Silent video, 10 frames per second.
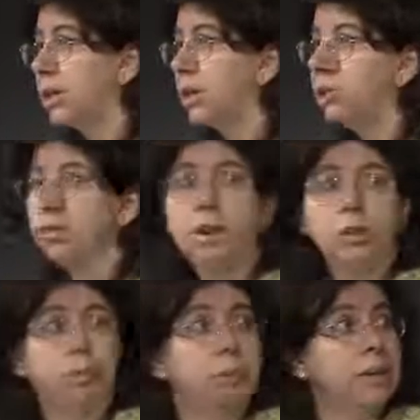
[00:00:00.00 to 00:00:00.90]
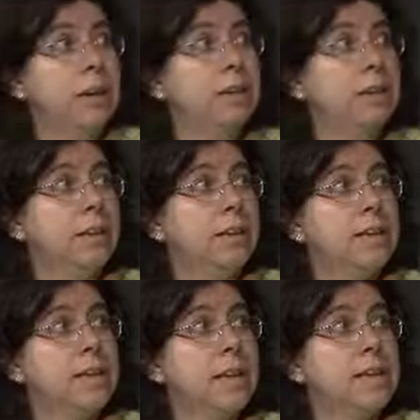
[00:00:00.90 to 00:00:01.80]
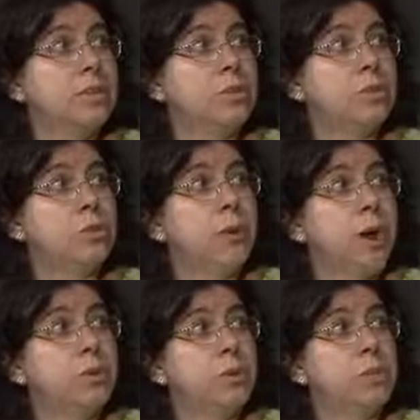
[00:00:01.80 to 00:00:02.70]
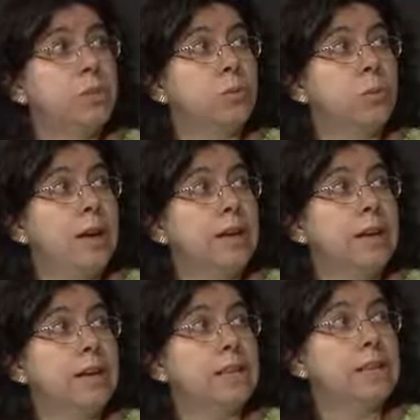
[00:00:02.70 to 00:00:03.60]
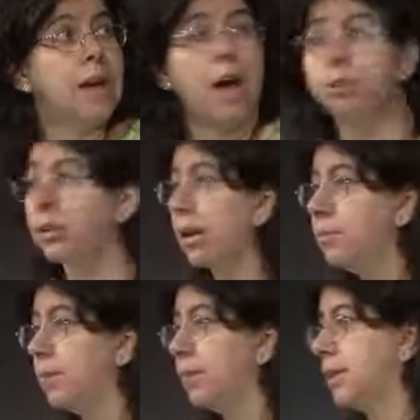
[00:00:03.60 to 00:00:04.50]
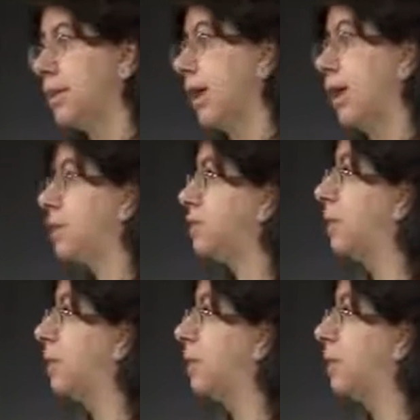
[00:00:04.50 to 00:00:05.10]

that we're trying to predict. In this case, there's two outputs. One is the outcome, does the cancer